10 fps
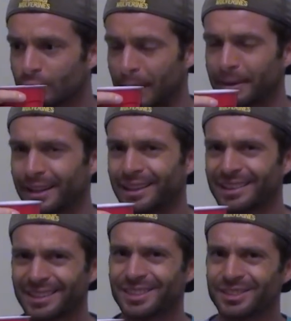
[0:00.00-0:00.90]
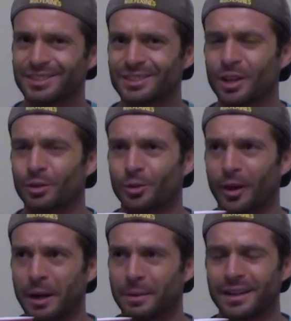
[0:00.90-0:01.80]
I mean, a subtle
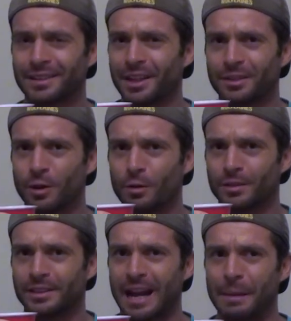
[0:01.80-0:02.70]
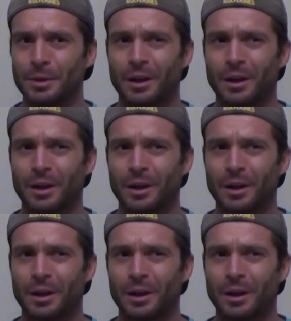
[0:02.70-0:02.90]
grain, but nothing over the top.